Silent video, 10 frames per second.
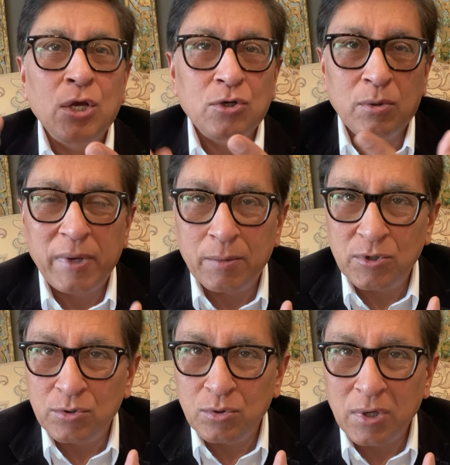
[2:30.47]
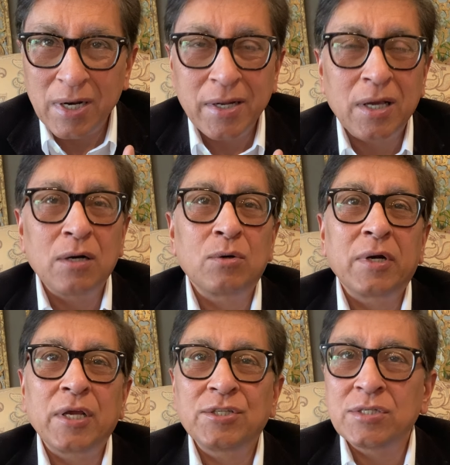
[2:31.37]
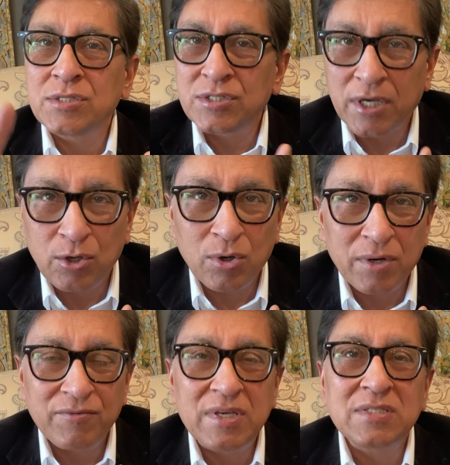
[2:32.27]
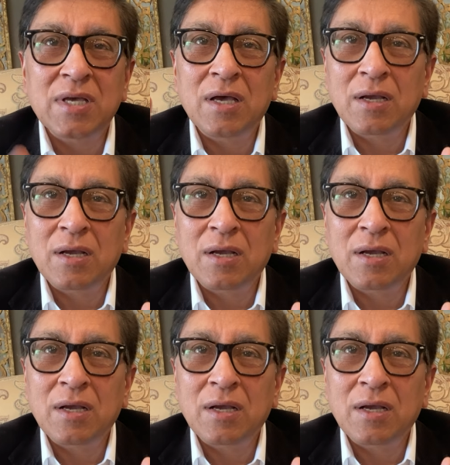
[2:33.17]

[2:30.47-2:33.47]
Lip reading: you'll be able to do clinical rotations, secure a visa,